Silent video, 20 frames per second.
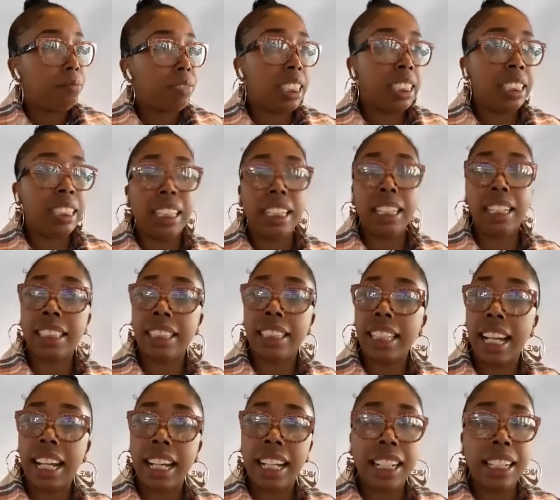6,
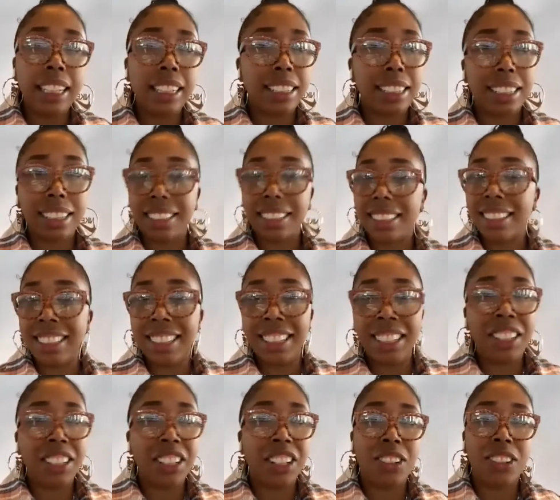8,
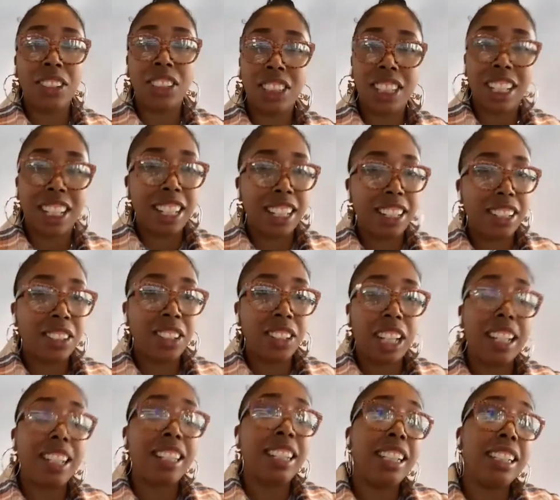you know, it's kind of
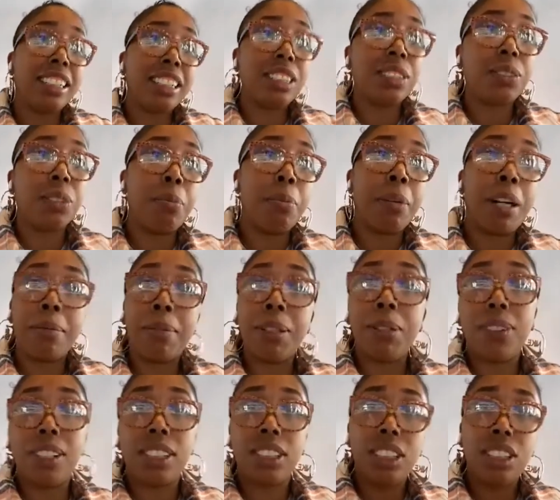like, this is what
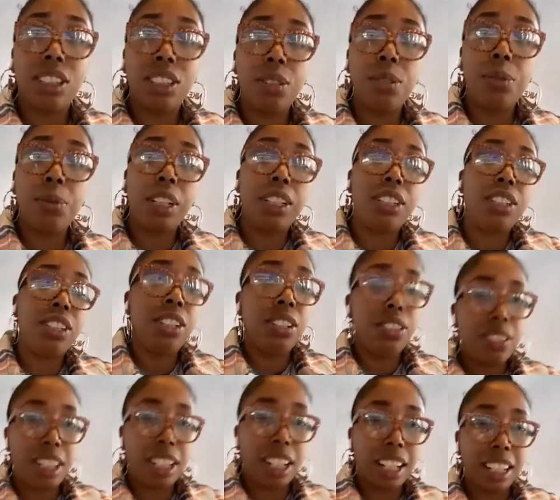mommy wants to do. What do
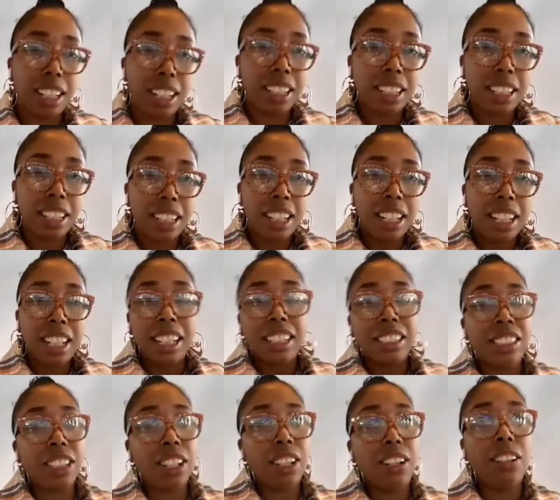you think?
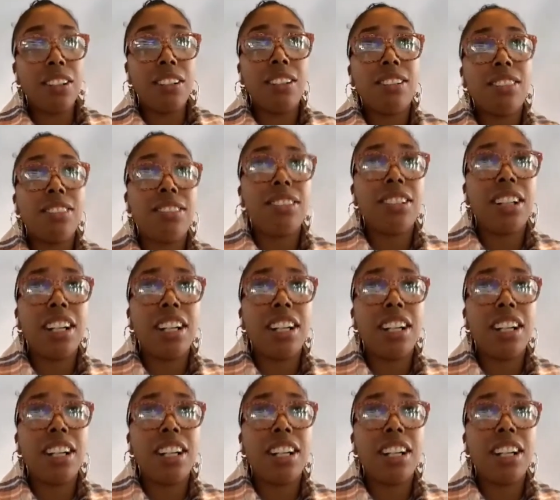So